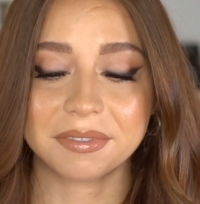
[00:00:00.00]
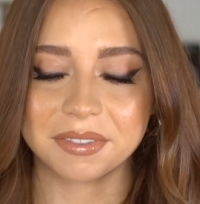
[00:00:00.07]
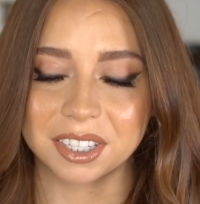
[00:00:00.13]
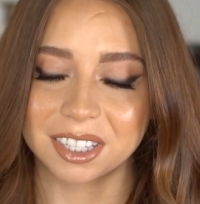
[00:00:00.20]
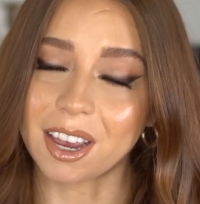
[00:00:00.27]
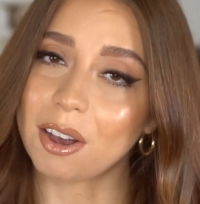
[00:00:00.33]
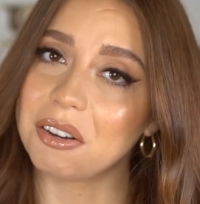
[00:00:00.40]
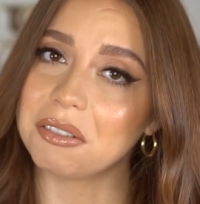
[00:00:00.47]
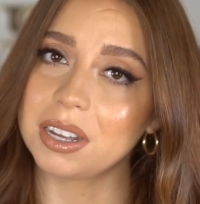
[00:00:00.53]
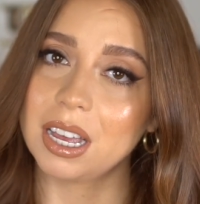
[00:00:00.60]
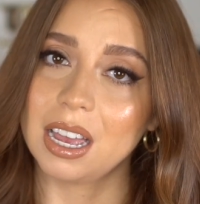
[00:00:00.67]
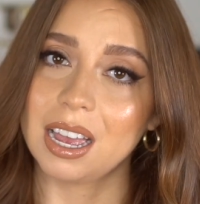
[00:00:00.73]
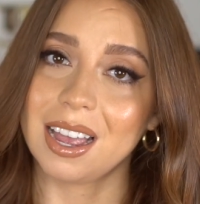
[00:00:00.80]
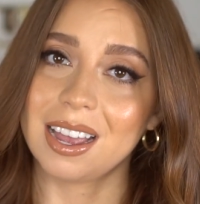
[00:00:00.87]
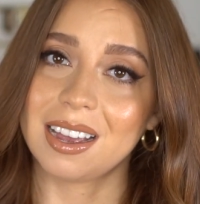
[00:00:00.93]
So
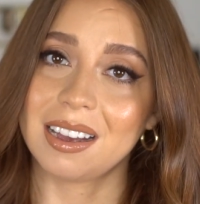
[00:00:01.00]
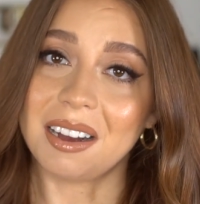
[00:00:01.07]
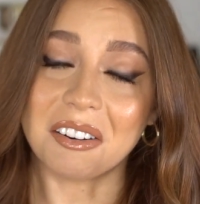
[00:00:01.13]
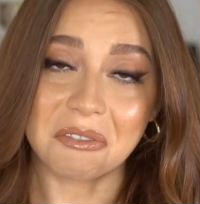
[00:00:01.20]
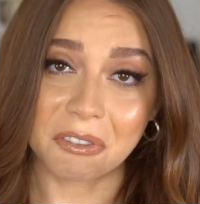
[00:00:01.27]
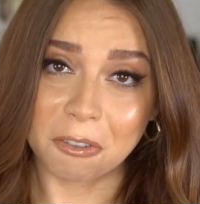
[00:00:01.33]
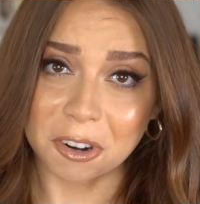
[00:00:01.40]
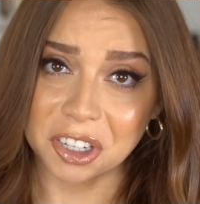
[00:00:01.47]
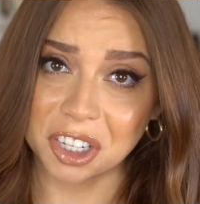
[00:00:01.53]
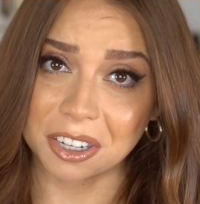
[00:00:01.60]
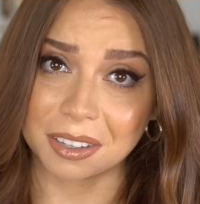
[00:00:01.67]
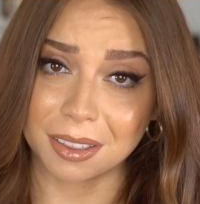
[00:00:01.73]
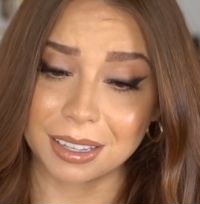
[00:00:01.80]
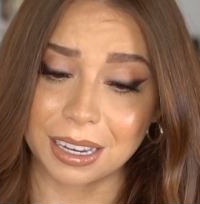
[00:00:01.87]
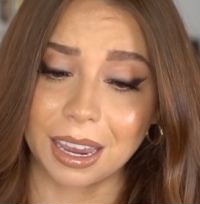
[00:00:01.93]

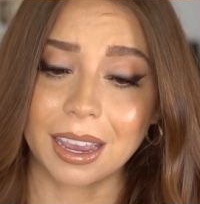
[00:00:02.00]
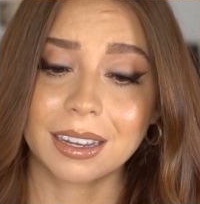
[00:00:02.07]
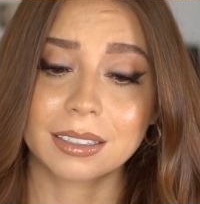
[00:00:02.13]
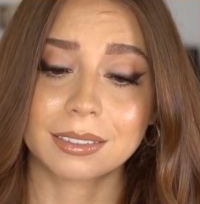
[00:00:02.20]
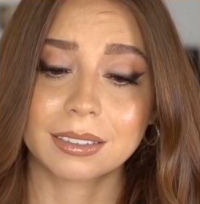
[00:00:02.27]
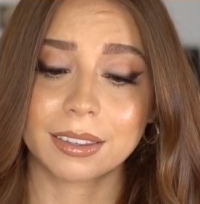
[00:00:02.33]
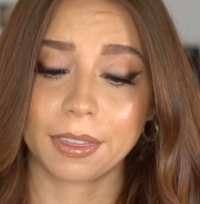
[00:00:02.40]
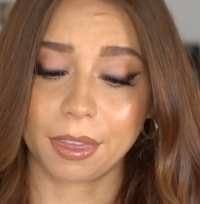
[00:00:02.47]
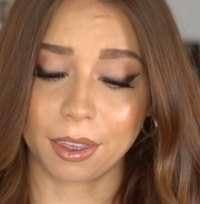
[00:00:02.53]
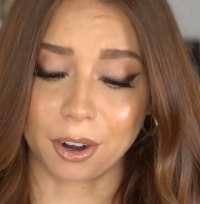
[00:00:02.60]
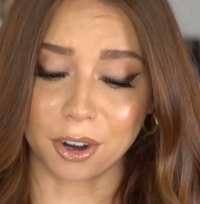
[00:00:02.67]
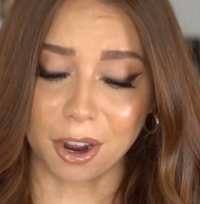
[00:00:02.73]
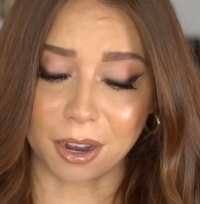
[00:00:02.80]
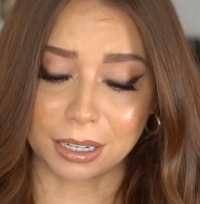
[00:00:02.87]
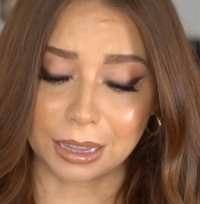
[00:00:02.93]
unfortunately, they're
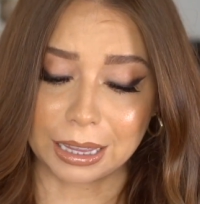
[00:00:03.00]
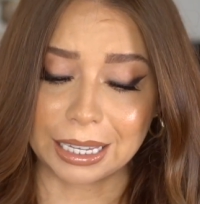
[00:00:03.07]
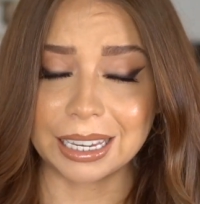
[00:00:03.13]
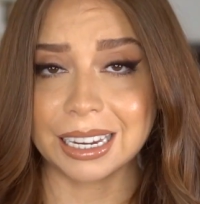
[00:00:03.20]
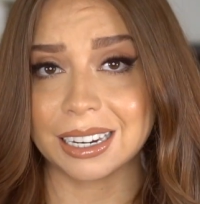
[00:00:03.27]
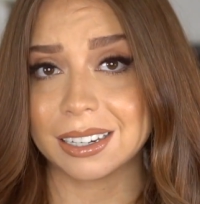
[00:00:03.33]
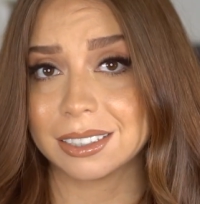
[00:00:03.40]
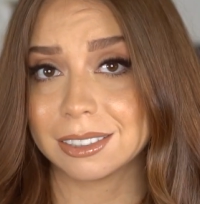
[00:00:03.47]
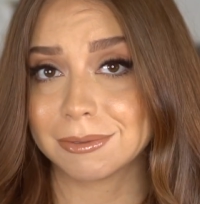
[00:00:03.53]
not clean.